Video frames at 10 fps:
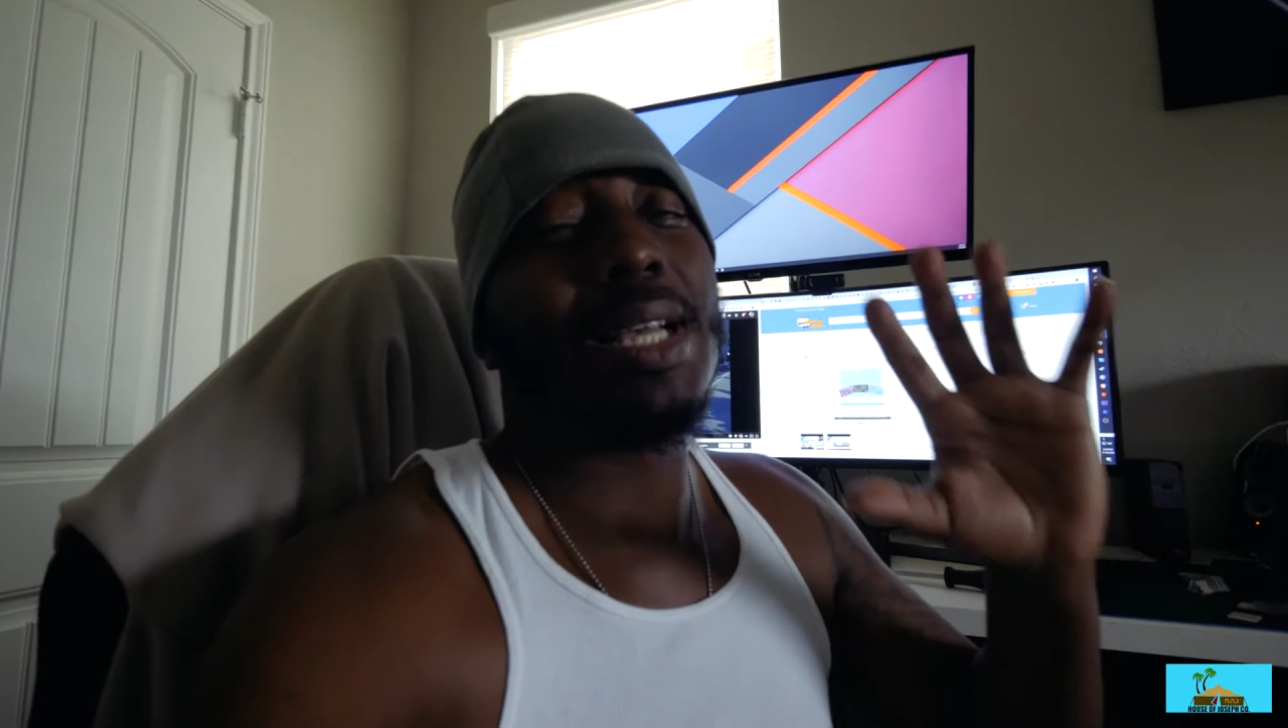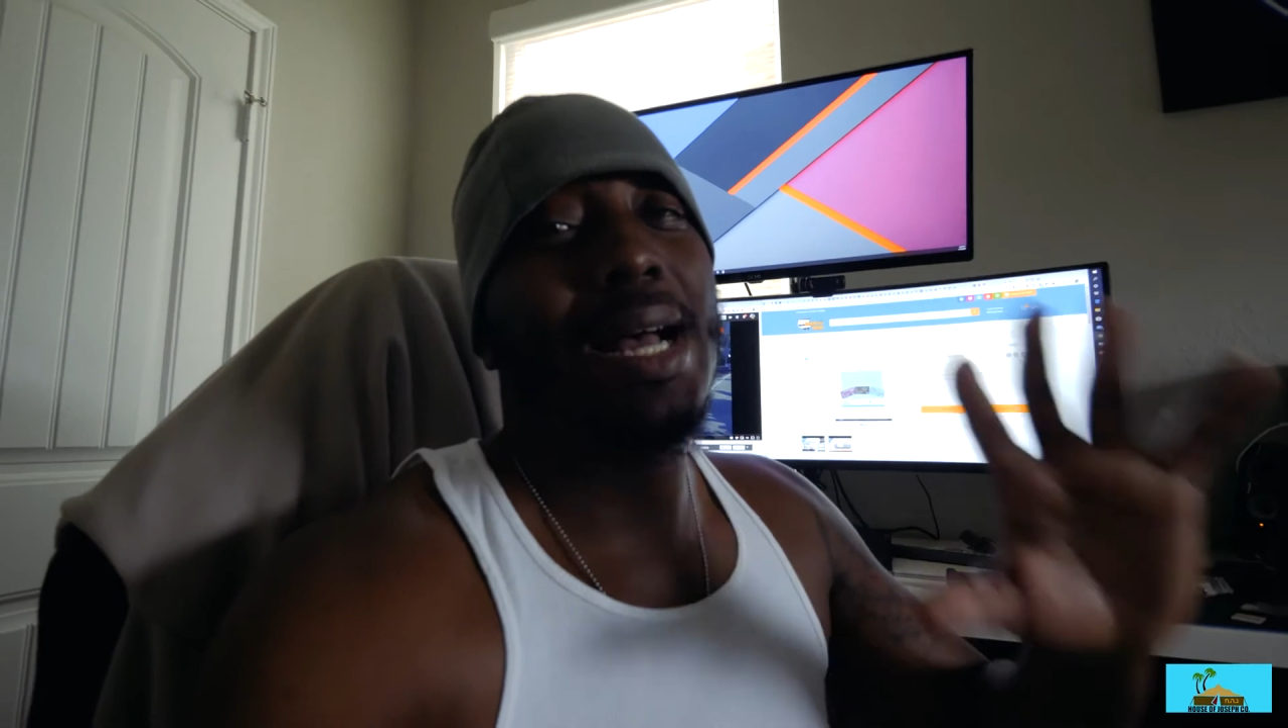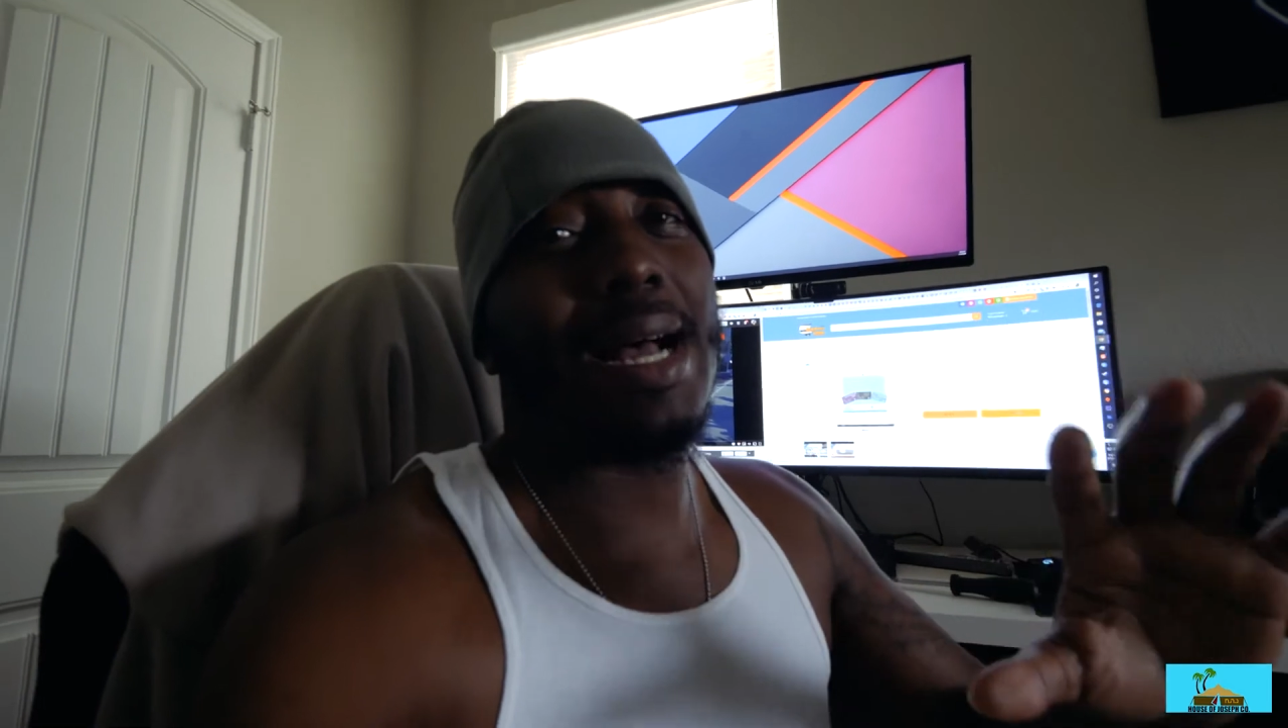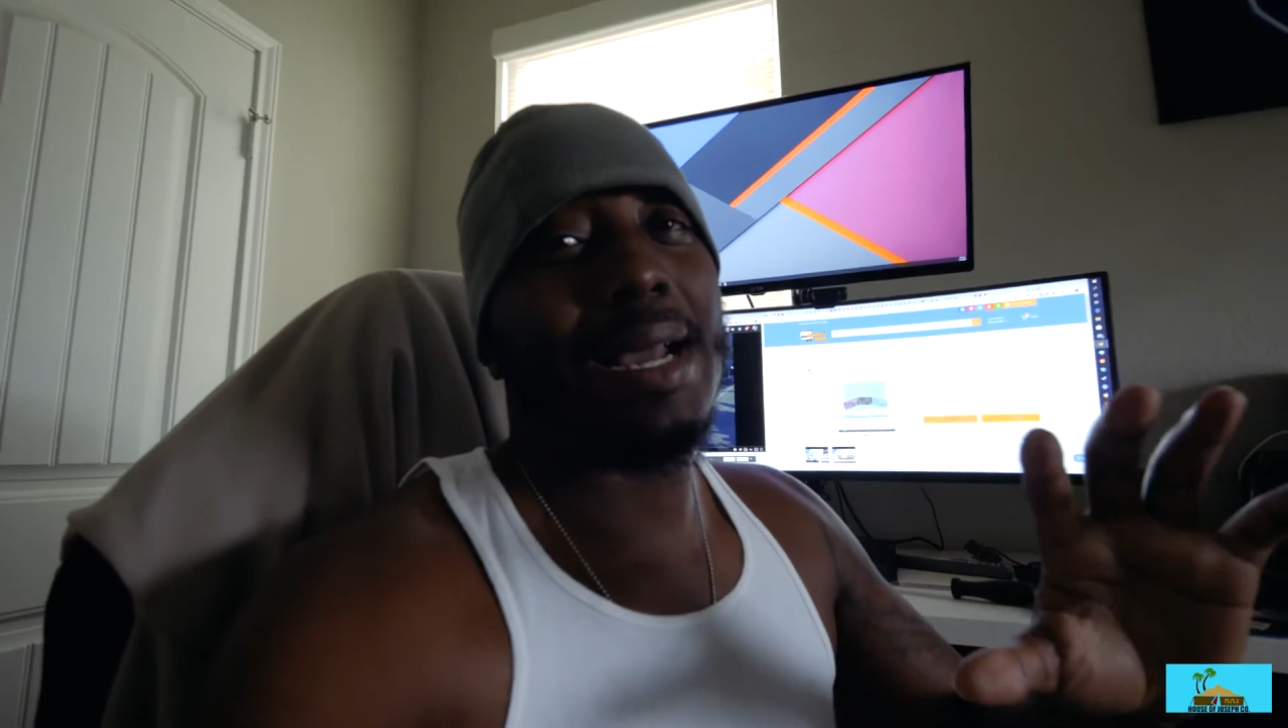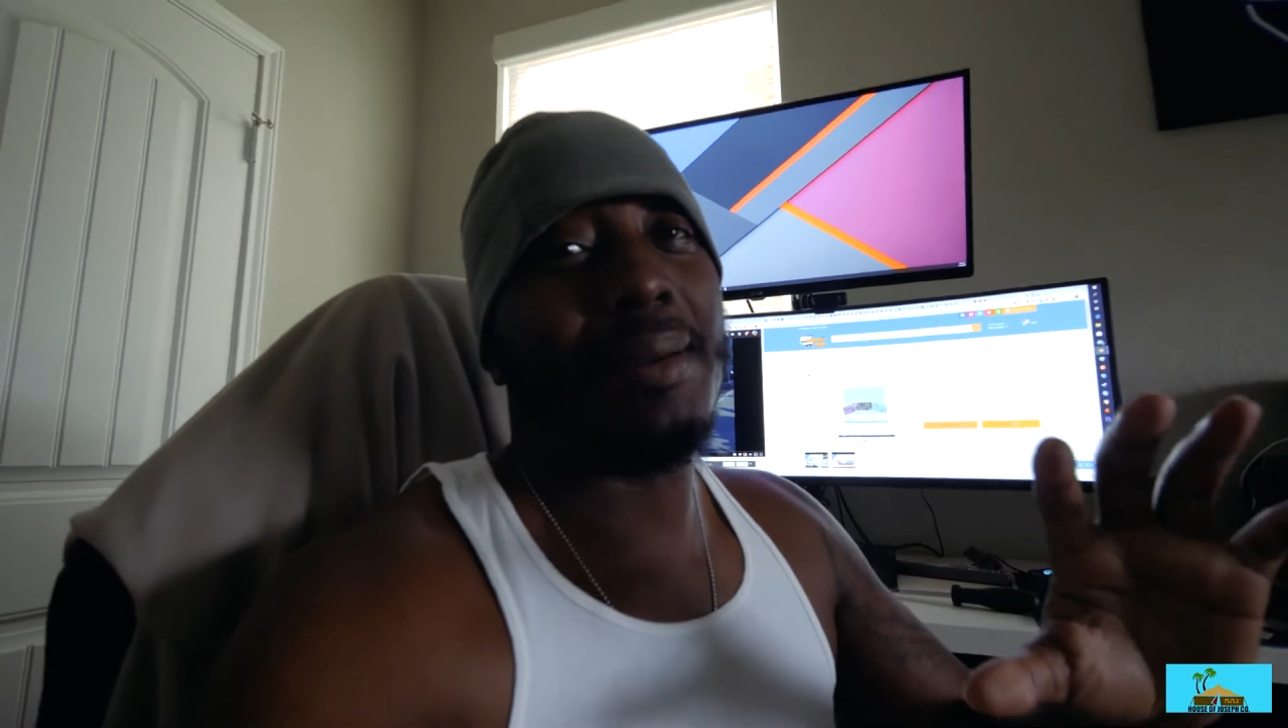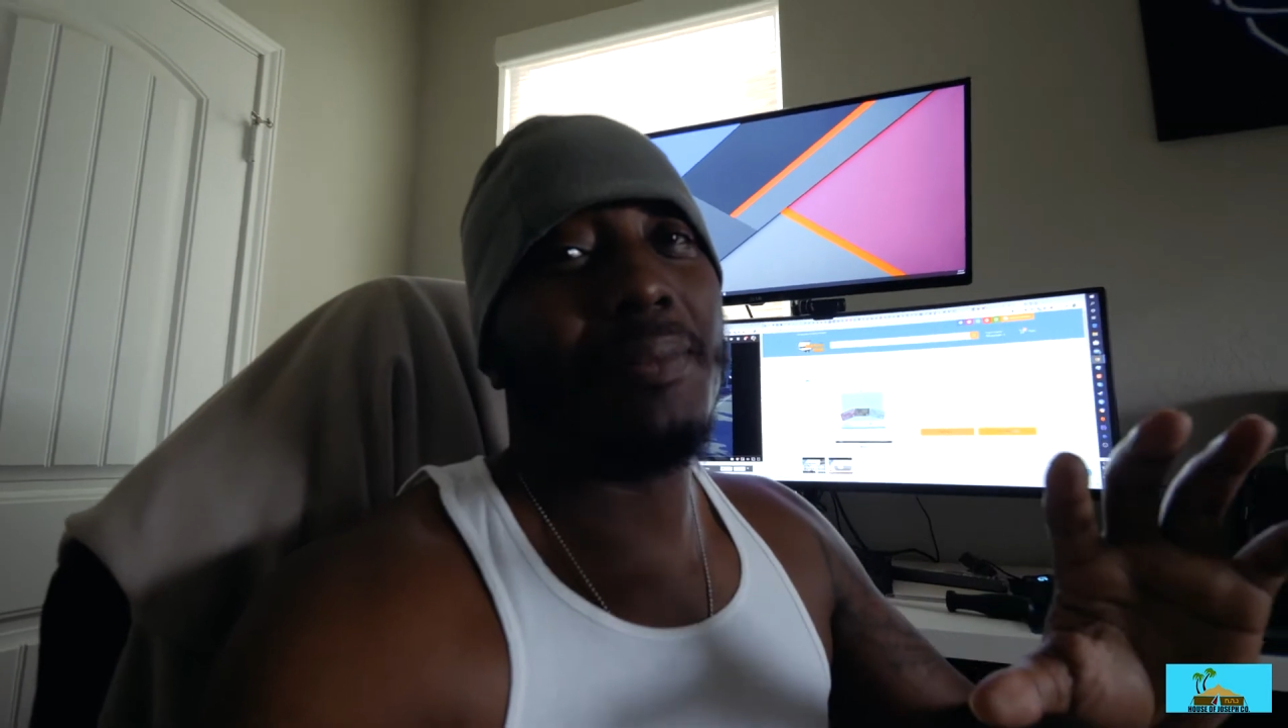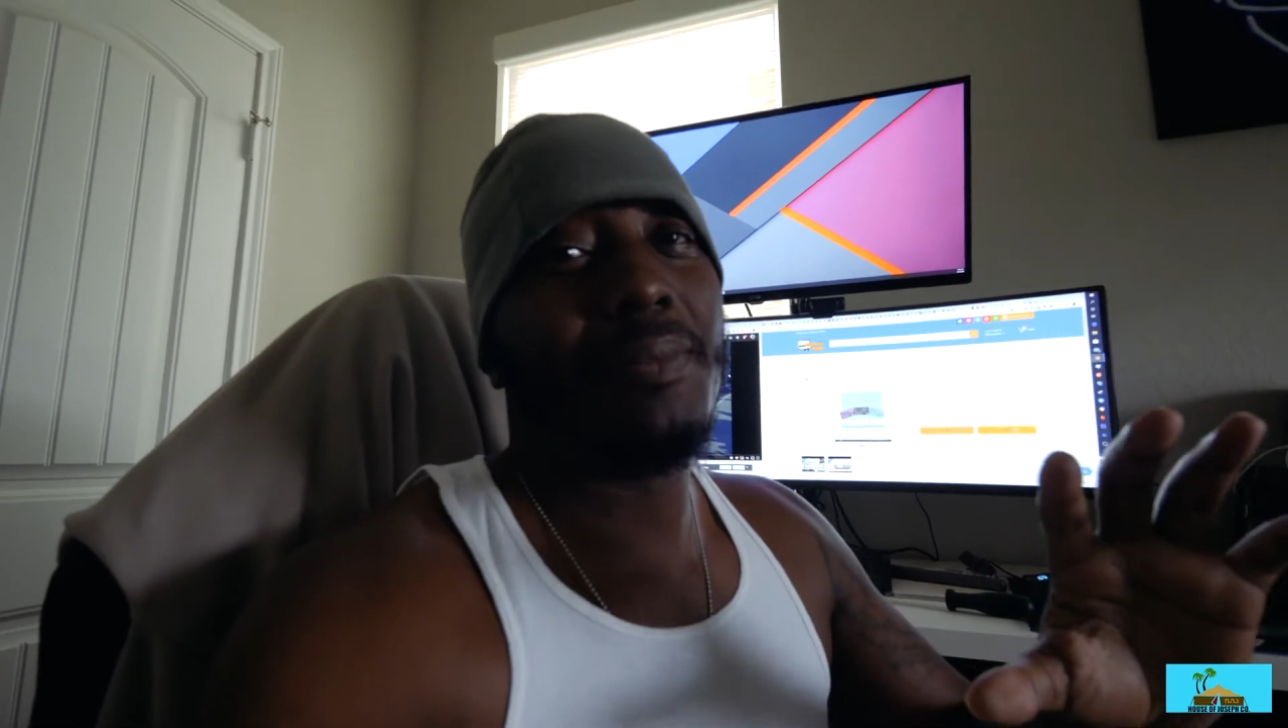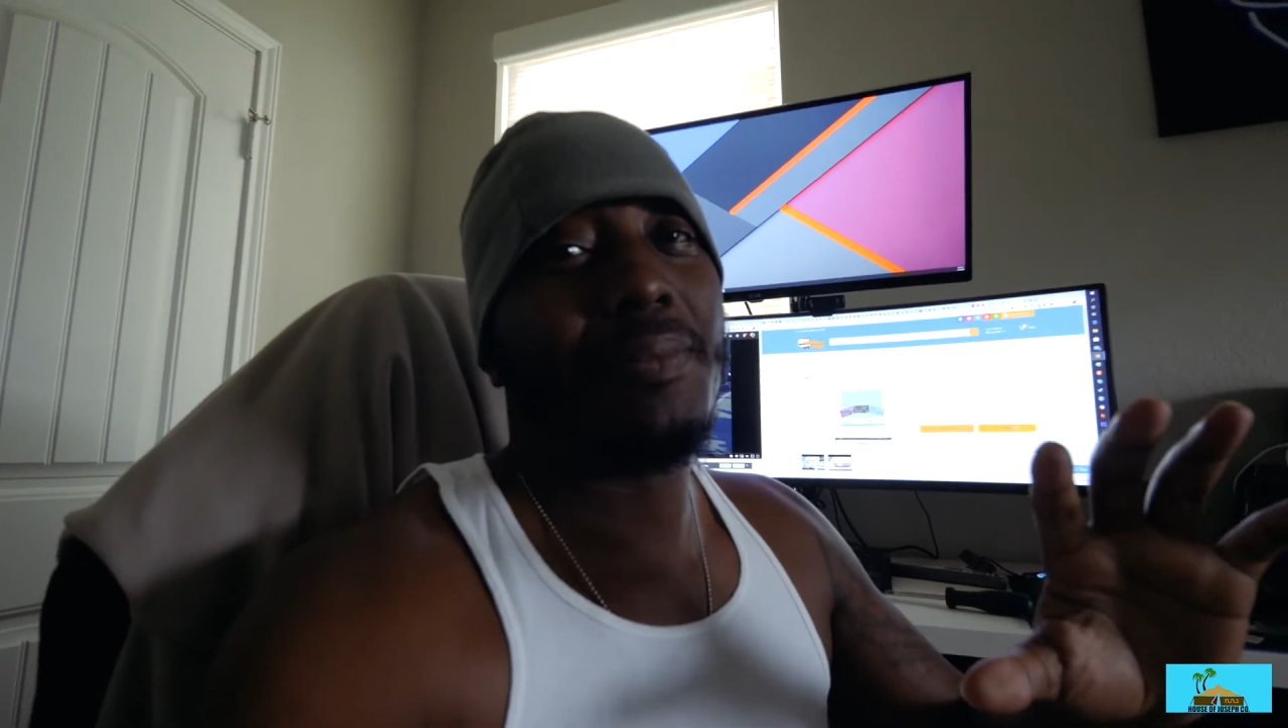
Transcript: time